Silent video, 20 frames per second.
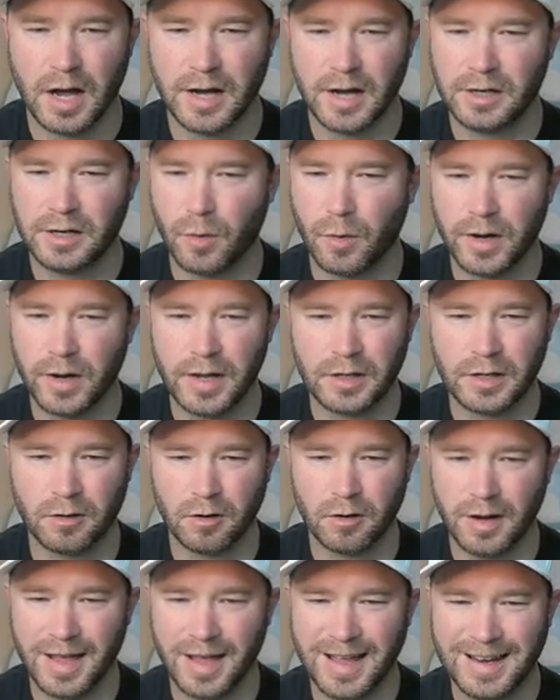I don't want to
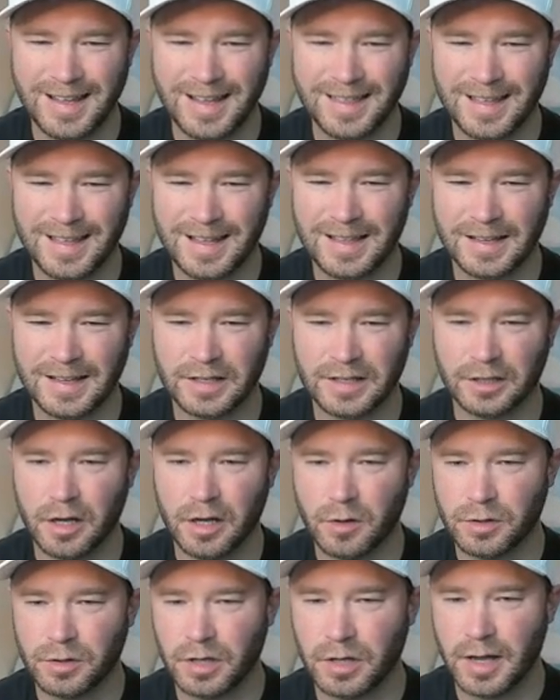enter on anything that's a
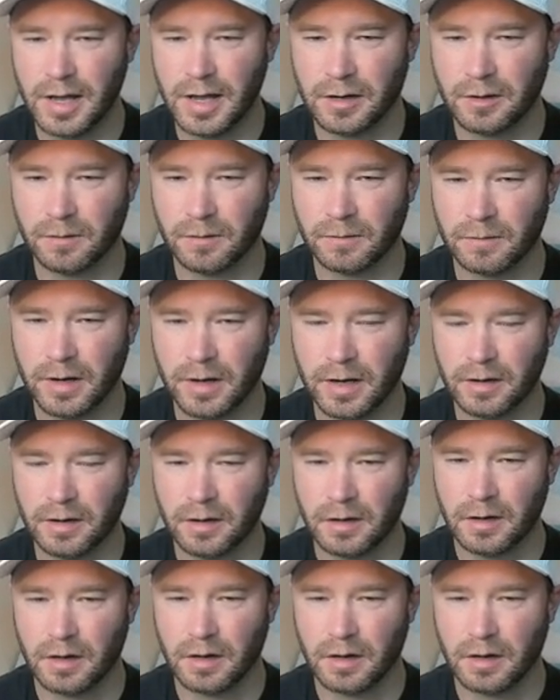doji candle, right?